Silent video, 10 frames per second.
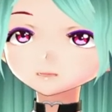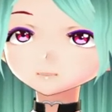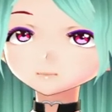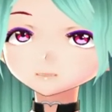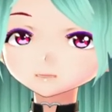
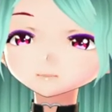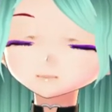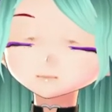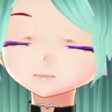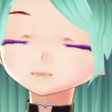don't get
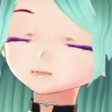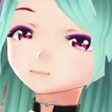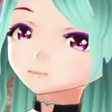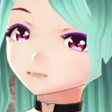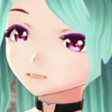me wrong,
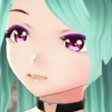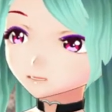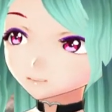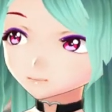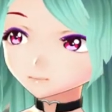the
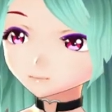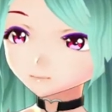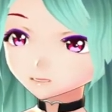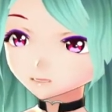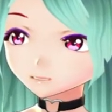scene
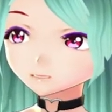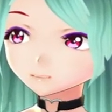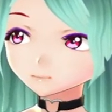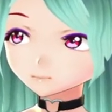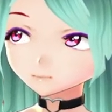where
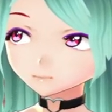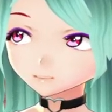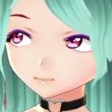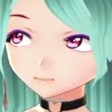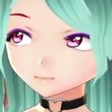
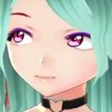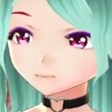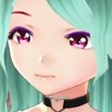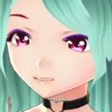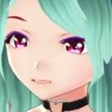the
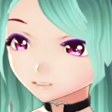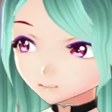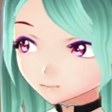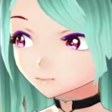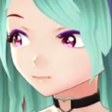
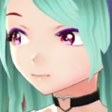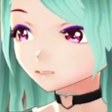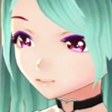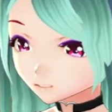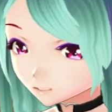cultist
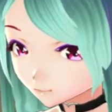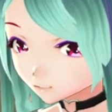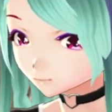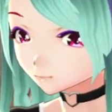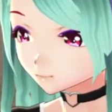runs into
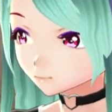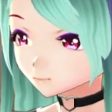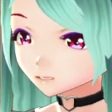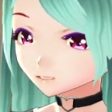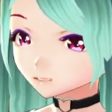the room and
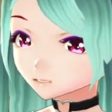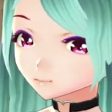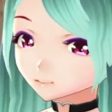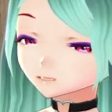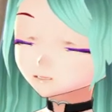then
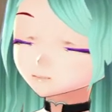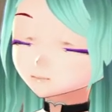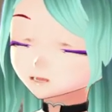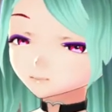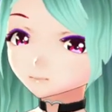disappears
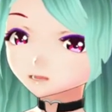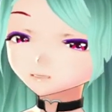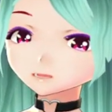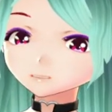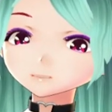freaked me the hell
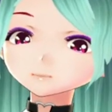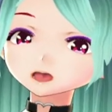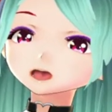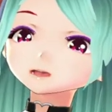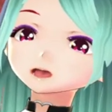out.
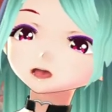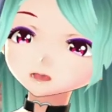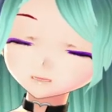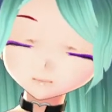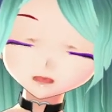That
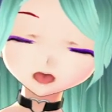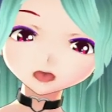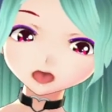scared me so